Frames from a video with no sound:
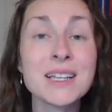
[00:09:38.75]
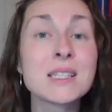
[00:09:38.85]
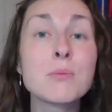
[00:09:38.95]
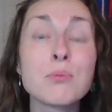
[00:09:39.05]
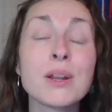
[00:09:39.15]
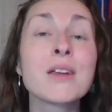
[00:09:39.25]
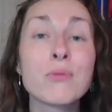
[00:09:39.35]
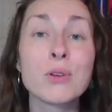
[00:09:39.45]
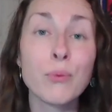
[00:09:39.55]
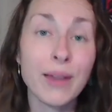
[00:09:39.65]
is the Break
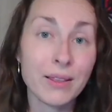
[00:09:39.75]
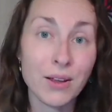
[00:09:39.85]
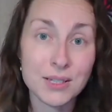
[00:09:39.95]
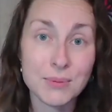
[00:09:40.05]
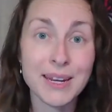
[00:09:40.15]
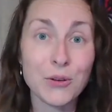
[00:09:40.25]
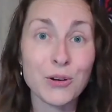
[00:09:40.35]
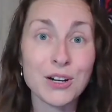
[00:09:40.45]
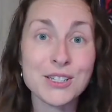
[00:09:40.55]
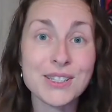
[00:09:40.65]
Free Weight Loss mini
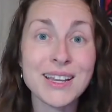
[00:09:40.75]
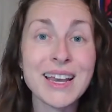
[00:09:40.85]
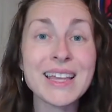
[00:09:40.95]
course.